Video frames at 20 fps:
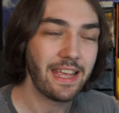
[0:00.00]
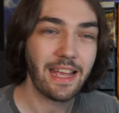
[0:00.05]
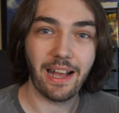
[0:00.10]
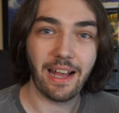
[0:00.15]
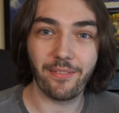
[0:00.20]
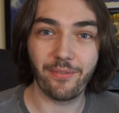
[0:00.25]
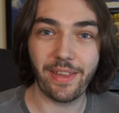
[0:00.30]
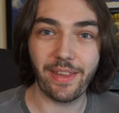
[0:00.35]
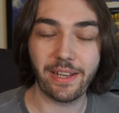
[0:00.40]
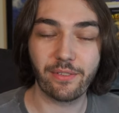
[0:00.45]

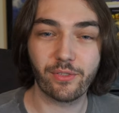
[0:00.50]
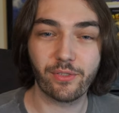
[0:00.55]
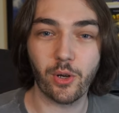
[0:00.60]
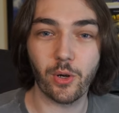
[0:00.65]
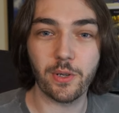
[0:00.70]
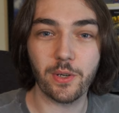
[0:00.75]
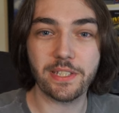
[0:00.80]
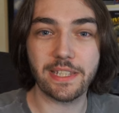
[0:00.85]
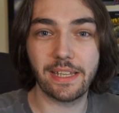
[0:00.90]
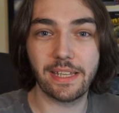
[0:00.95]
and then of
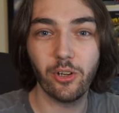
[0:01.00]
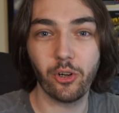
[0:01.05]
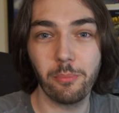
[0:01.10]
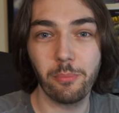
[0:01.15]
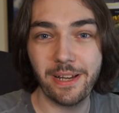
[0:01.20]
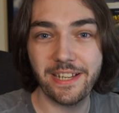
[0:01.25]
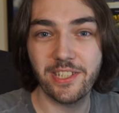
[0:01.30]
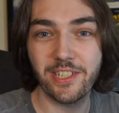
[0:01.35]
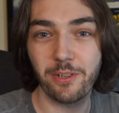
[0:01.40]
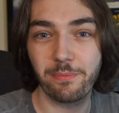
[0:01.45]
course they all
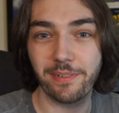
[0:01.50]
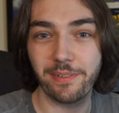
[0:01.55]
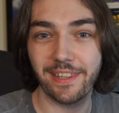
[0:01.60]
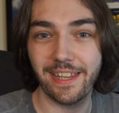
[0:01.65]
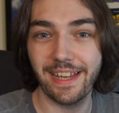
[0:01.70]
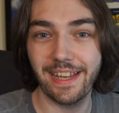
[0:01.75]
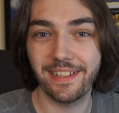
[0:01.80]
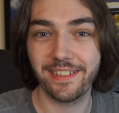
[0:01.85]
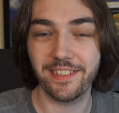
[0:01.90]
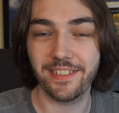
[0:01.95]
meet up at the
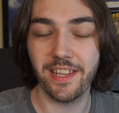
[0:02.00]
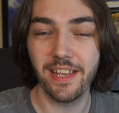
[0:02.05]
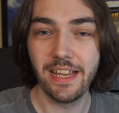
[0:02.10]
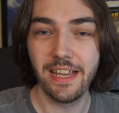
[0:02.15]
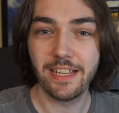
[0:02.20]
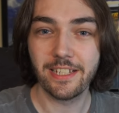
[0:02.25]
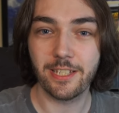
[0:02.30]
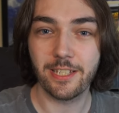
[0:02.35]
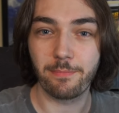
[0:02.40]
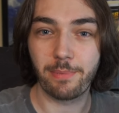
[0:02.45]
end
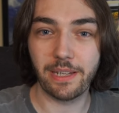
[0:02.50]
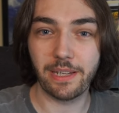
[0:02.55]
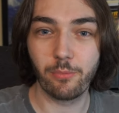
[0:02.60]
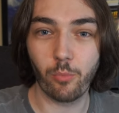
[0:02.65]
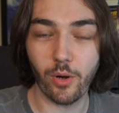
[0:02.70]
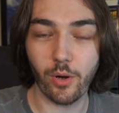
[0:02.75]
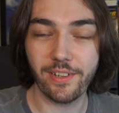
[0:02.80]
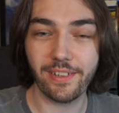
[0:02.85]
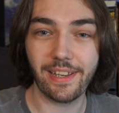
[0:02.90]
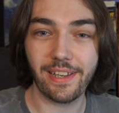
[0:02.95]
to be
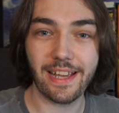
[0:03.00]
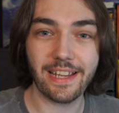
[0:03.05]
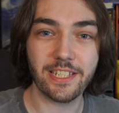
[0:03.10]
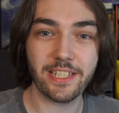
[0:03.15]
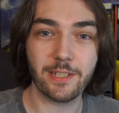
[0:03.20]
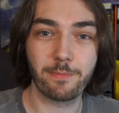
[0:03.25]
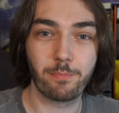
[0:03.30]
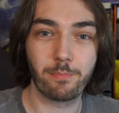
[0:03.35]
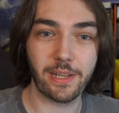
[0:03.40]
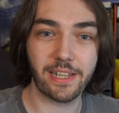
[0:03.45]
one
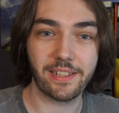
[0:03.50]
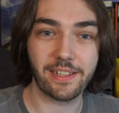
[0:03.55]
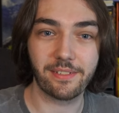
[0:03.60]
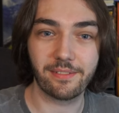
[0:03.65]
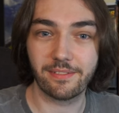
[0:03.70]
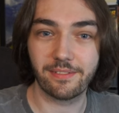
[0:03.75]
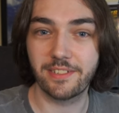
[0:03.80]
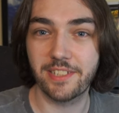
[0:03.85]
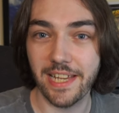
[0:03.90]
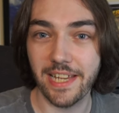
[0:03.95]
last big
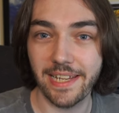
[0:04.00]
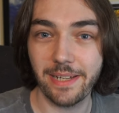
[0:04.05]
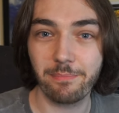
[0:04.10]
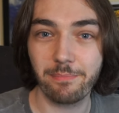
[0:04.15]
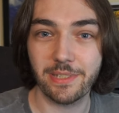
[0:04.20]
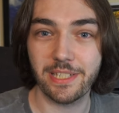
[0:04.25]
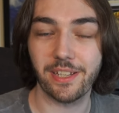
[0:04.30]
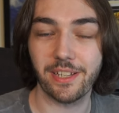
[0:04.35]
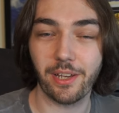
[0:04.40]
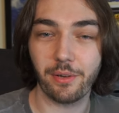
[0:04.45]
team
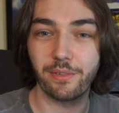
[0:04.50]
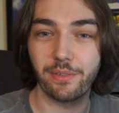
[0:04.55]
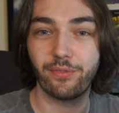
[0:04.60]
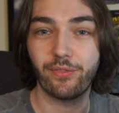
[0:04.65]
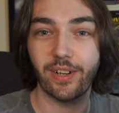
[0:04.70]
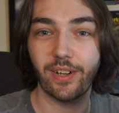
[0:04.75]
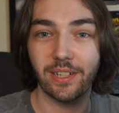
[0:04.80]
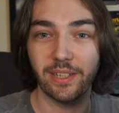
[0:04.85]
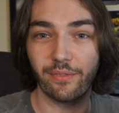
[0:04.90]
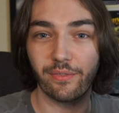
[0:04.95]
to go and
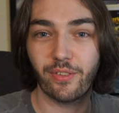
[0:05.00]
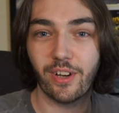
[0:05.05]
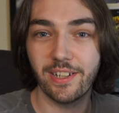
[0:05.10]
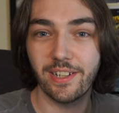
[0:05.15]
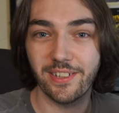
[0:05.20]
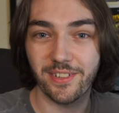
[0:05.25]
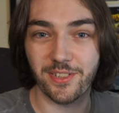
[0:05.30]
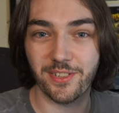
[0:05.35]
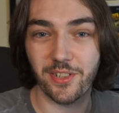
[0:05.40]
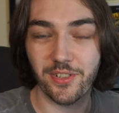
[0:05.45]
fight the
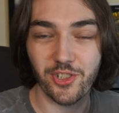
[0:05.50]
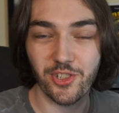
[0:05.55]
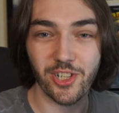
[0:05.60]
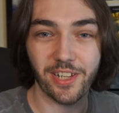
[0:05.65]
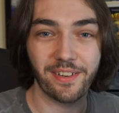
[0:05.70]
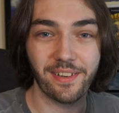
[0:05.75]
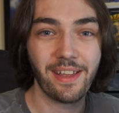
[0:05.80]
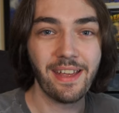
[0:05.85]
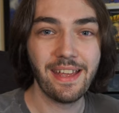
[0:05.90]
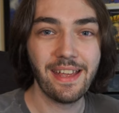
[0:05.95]
final
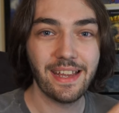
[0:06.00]
dungeon.